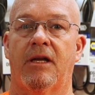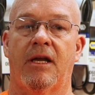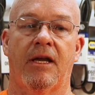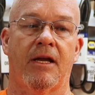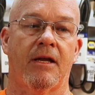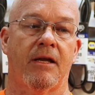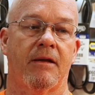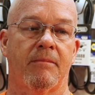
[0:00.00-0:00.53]

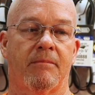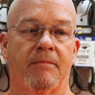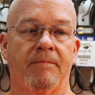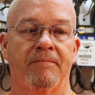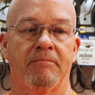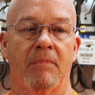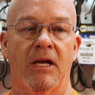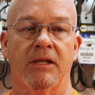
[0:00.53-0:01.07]
and
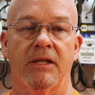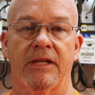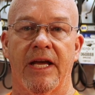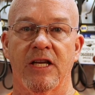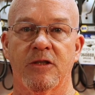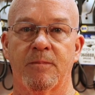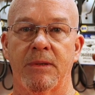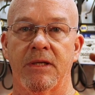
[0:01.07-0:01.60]
my little
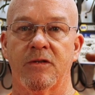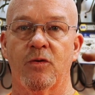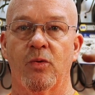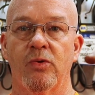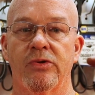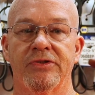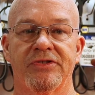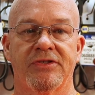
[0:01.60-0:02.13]
SP
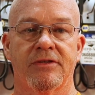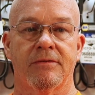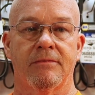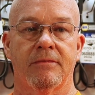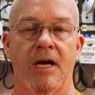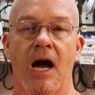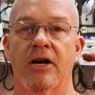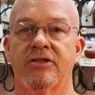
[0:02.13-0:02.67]
Tools
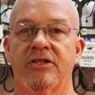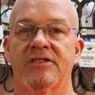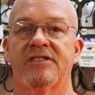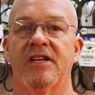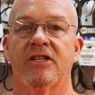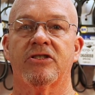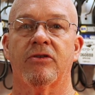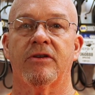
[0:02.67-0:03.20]
oxygen
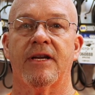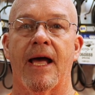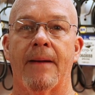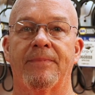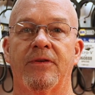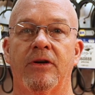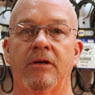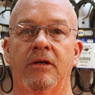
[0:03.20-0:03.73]
sensor
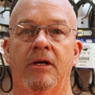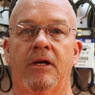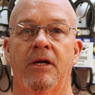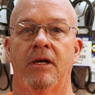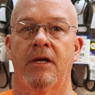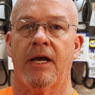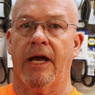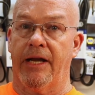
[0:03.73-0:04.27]
adapter.
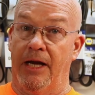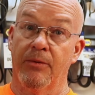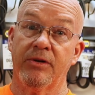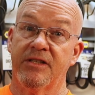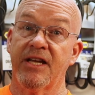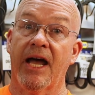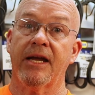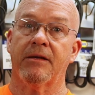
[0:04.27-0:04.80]
And they were
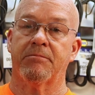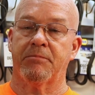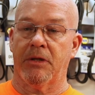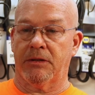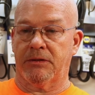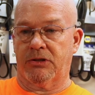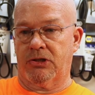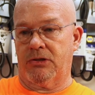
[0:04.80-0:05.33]
tight,
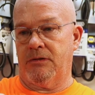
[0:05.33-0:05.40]
but